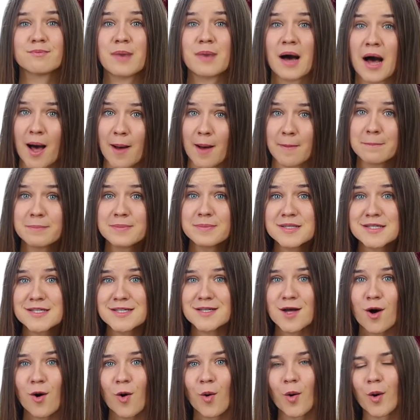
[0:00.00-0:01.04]

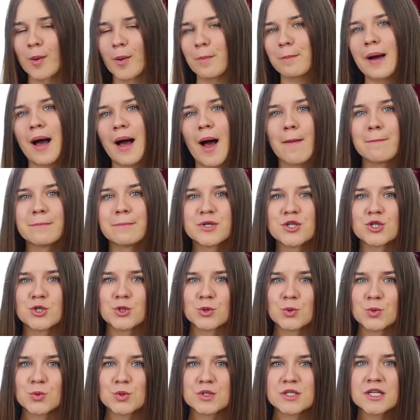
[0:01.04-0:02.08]
Pumps or pump
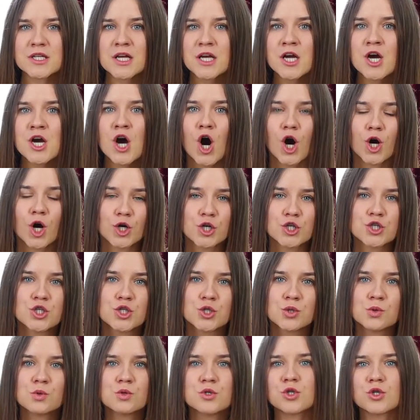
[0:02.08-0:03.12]
shoes are
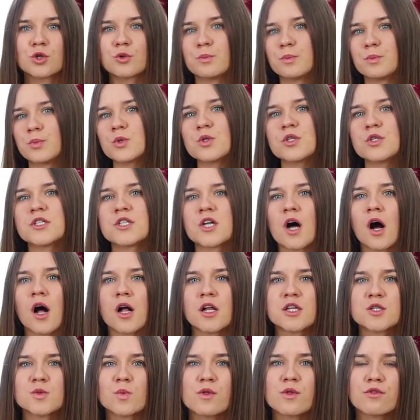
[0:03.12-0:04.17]
shoes or boot
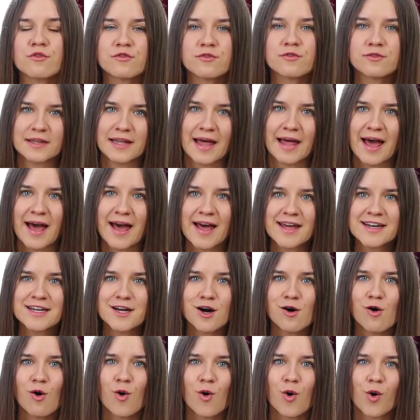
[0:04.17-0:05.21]
styles with
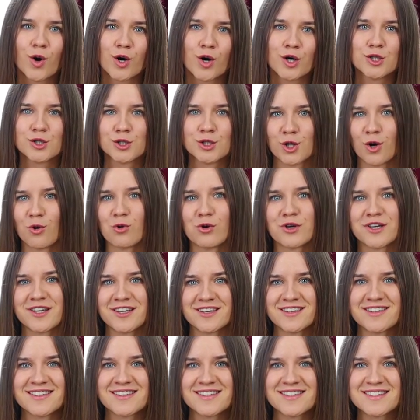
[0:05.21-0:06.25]
flat or low
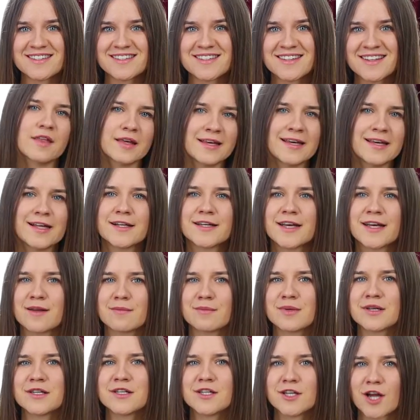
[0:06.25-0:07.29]
heels. The heel can
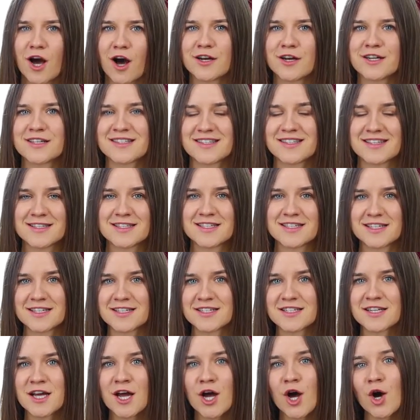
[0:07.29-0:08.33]
be
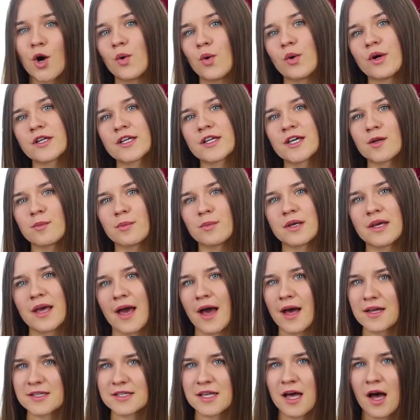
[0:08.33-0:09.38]
non-existent, or it can be
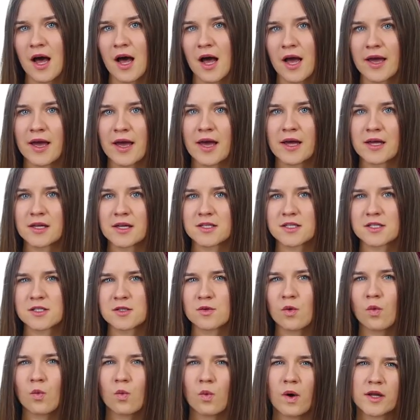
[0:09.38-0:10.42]
as high as
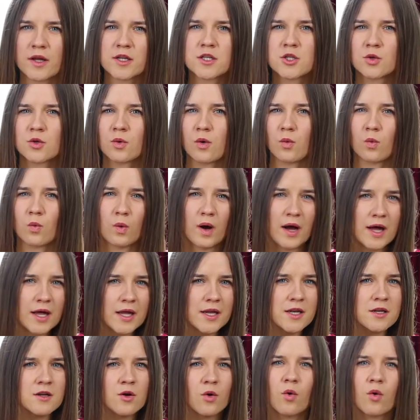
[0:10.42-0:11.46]

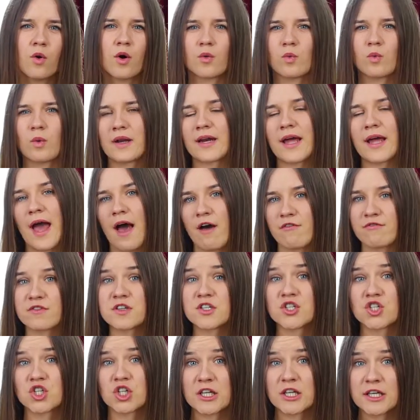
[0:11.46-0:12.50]
1:1 or 1/2
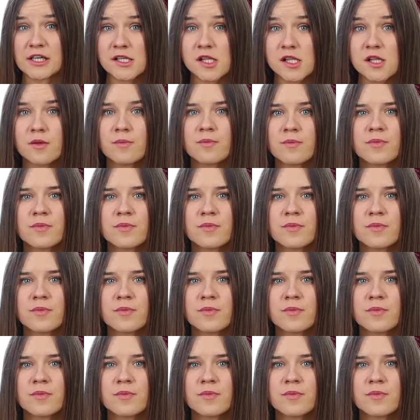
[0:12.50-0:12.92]
inch heel.